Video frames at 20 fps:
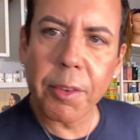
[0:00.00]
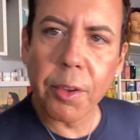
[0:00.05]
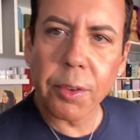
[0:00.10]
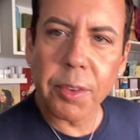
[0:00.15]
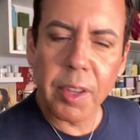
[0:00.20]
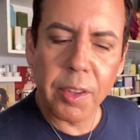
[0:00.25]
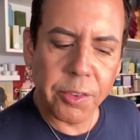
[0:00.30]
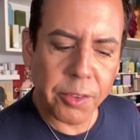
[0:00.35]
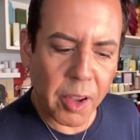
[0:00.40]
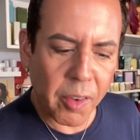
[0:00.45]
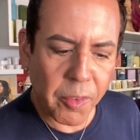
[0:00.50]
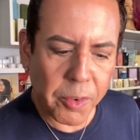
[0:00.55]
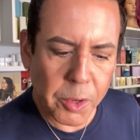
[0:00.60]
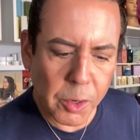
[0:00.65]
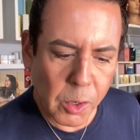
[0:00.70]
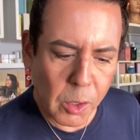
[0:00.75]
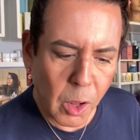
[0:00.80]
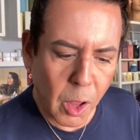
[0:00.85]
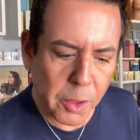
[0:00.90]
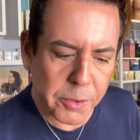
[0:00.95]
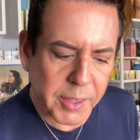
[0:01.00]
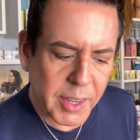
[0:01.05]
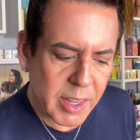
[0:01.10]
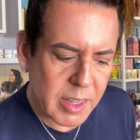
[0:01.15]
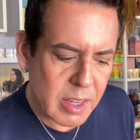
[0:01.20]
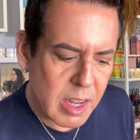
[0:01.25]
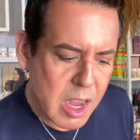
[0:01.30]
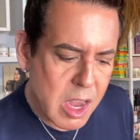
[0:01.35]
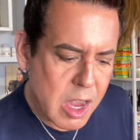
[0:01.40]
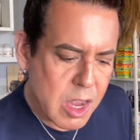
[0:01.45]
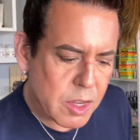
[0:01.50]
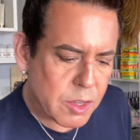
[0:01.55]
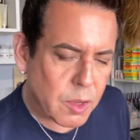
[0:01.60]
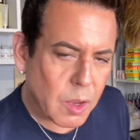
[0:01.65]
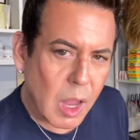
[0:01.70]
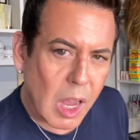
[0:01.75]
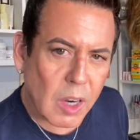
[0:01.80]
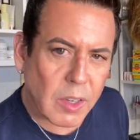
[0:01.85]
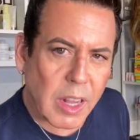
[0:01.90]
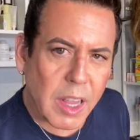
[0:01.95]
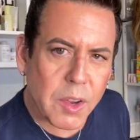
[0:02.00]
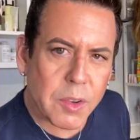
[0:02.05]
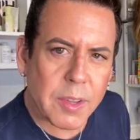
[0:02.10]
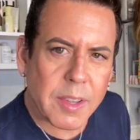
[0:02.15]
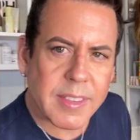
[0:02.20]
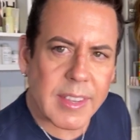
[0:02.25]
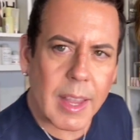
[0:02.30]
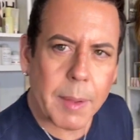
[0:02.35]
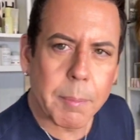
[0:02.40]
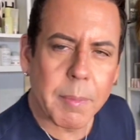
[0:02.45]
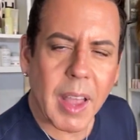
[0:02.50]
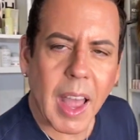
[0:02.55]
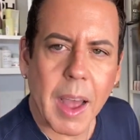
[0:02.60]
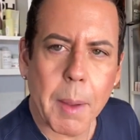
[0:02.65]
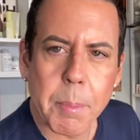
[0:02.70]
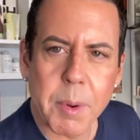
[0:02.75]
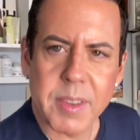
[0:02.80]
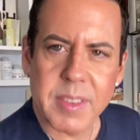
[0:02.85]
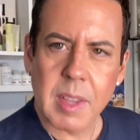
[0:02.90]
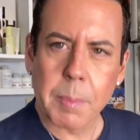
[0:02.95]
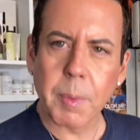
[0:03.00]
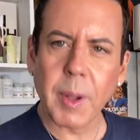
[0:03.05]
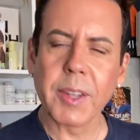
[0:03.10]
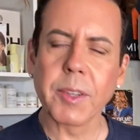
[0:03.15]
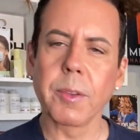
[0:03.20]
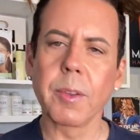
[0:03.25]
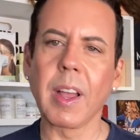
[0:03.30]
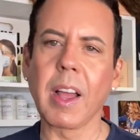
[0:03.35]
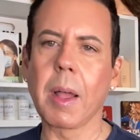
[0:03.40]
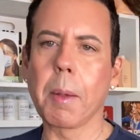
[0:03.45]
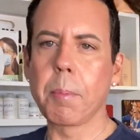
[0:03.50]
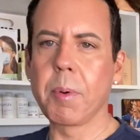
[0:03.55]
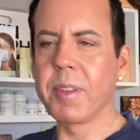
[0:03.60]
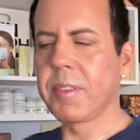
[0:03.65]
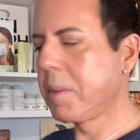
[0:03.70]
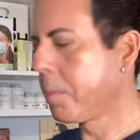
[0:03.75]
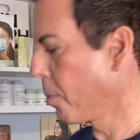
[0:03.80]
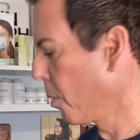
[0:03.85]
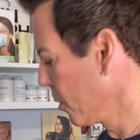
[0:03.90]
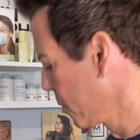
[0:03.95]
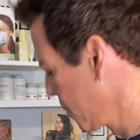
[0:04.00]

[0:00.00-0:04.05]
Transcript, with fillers: using stuff in your closet. So I'm gonna use the same uh, principle, to, uh, principle